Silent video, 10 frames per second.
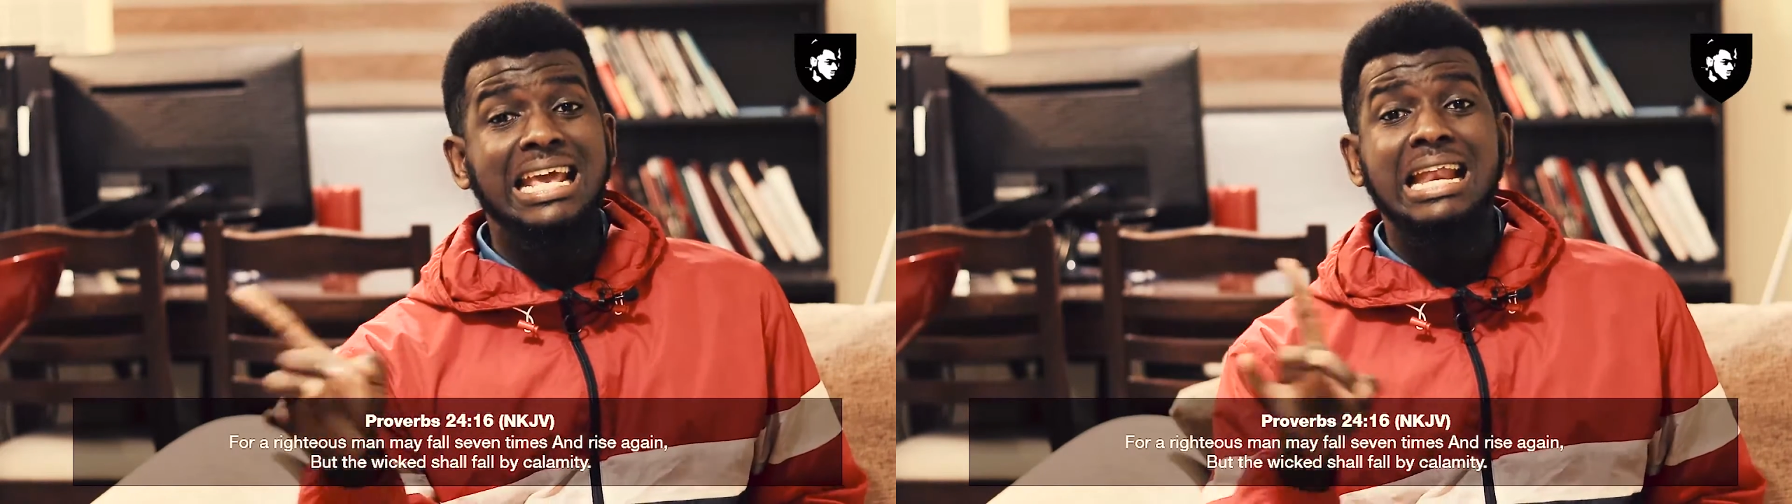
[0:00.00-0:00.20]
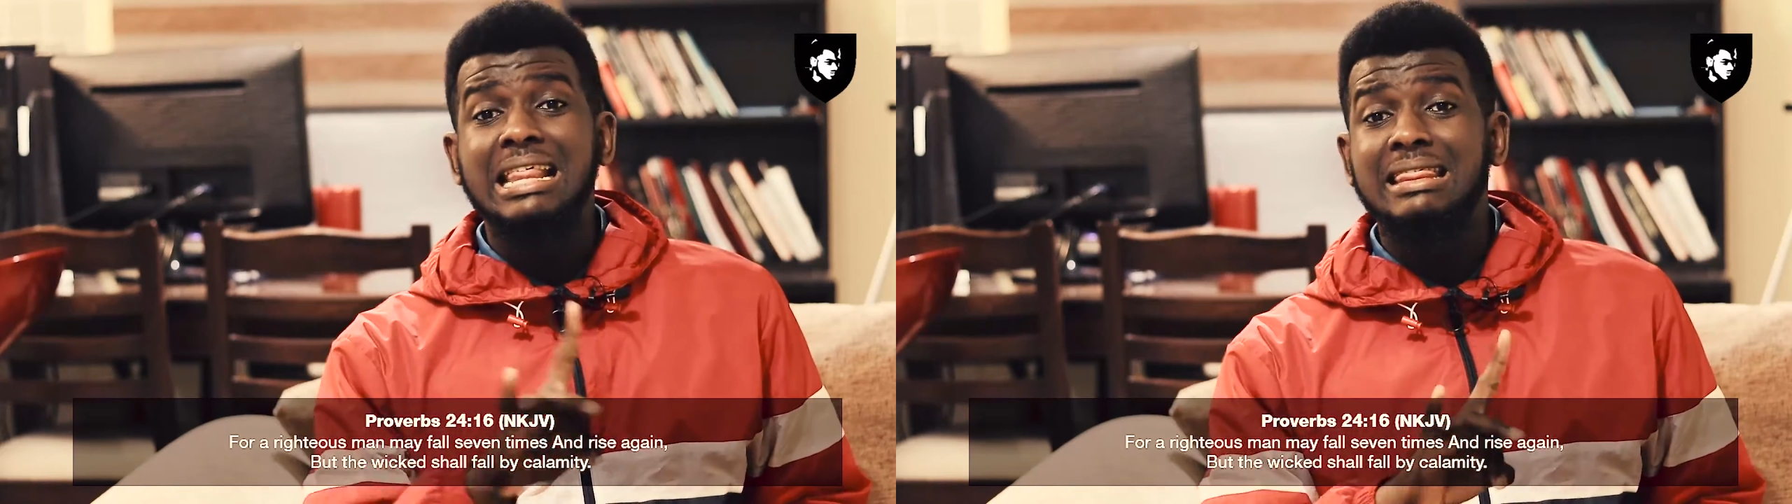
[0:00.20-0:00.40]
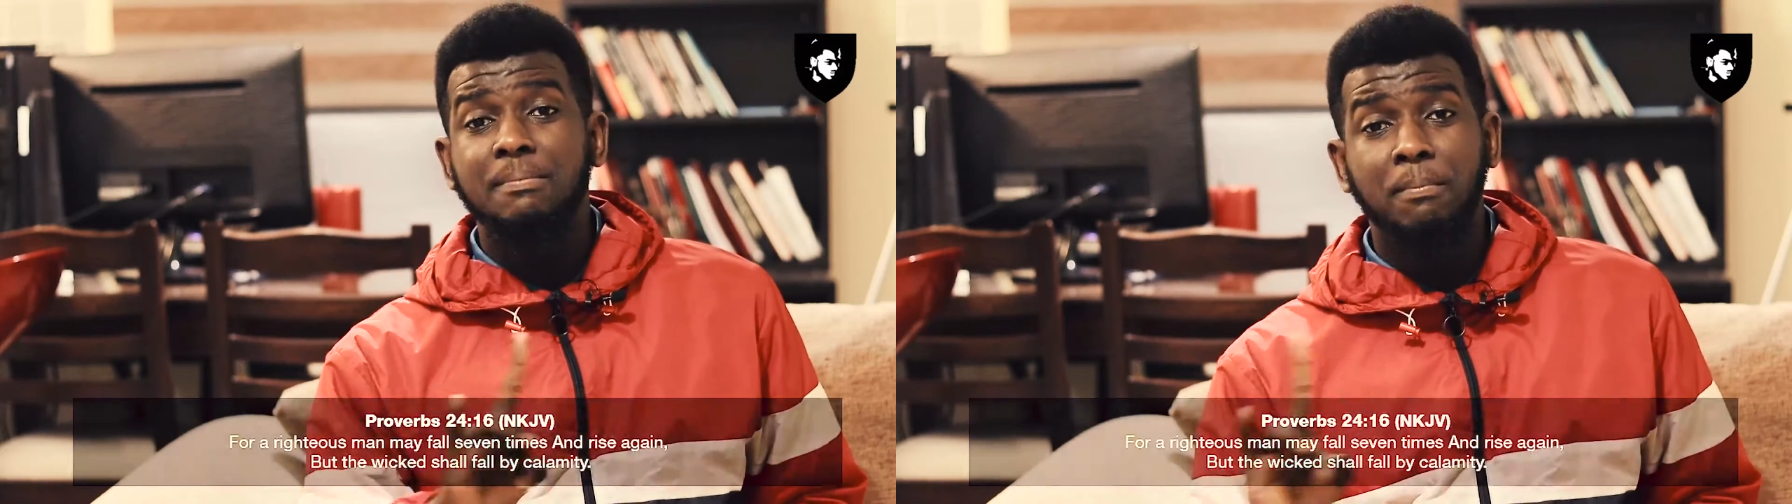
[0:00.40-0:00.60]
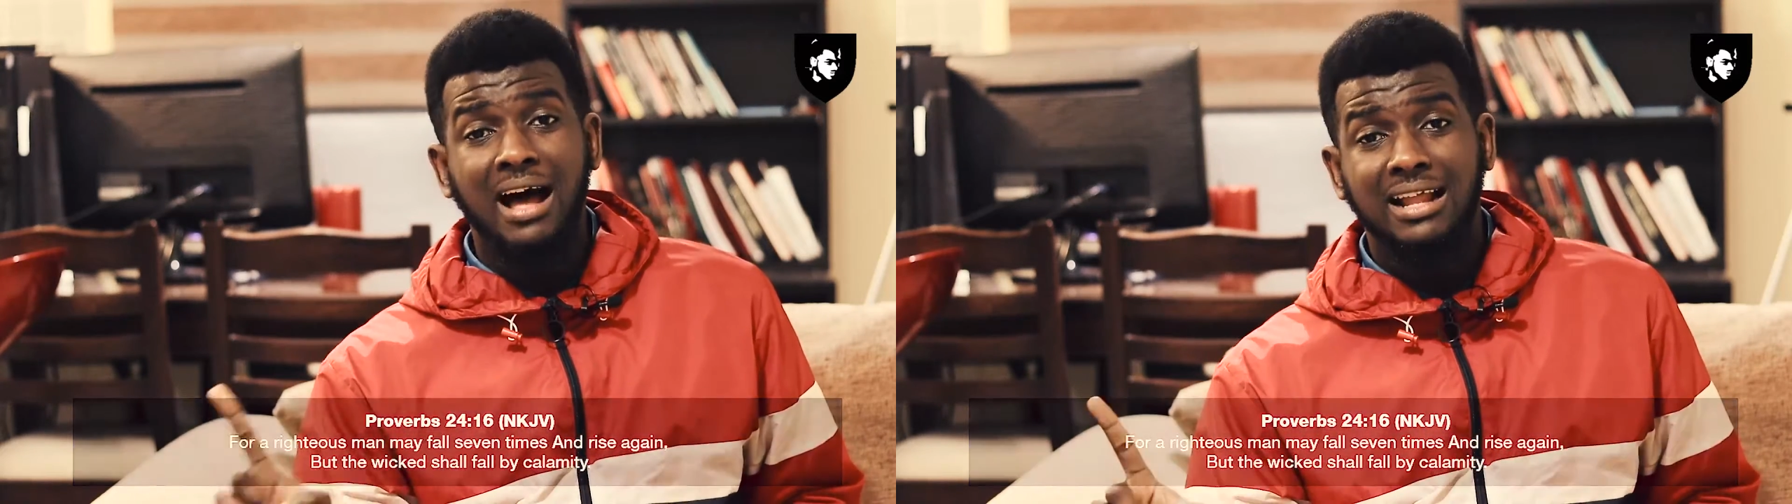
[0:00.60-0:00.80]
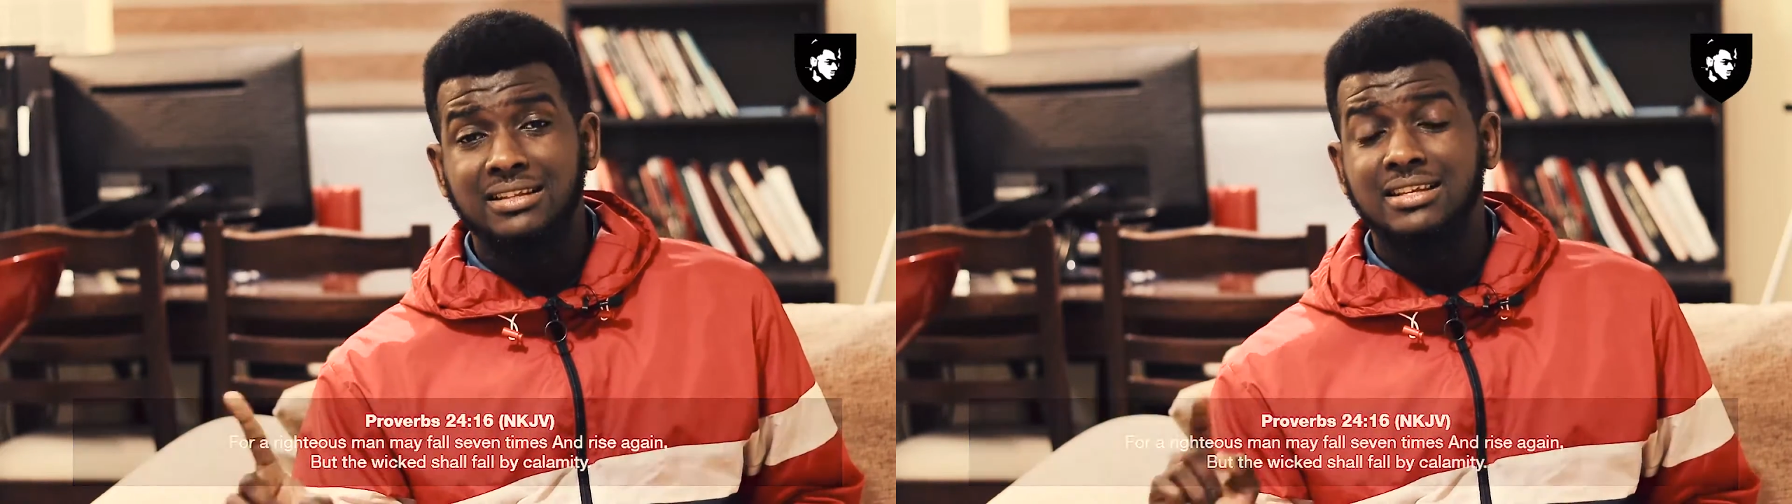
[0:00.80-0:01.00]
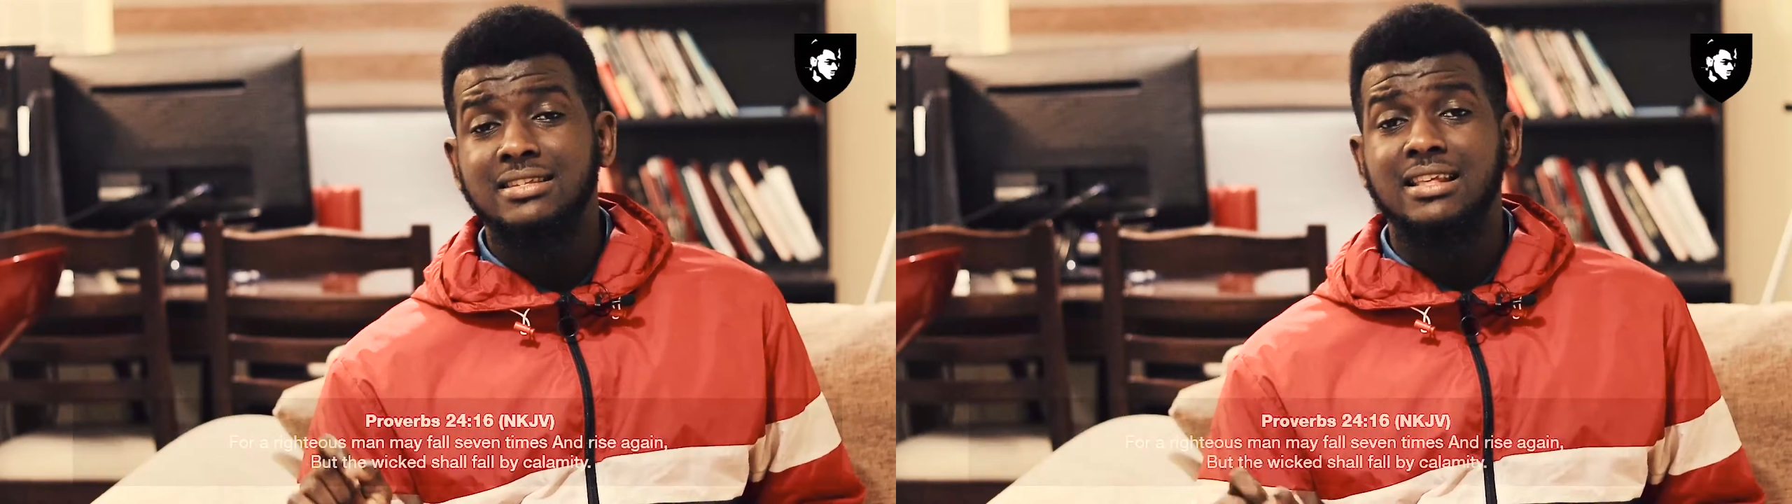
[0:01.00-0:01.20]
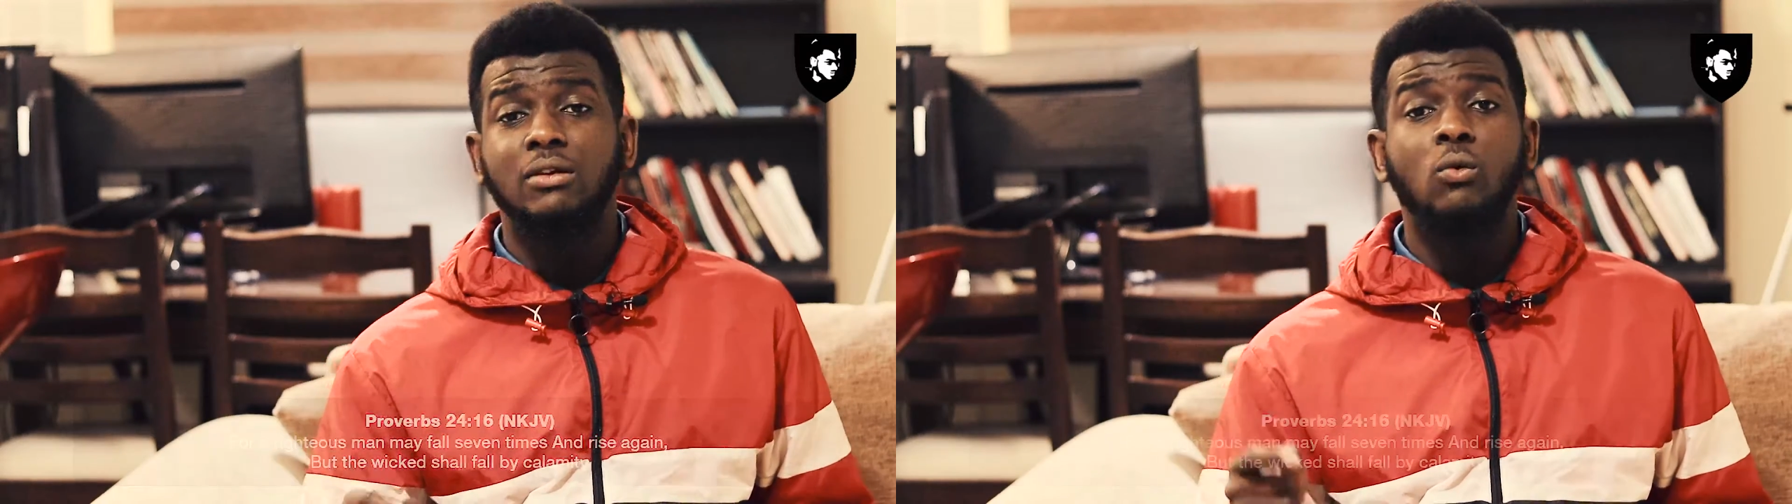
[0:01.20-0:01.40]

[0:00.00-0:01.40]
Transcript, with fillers: in the path is that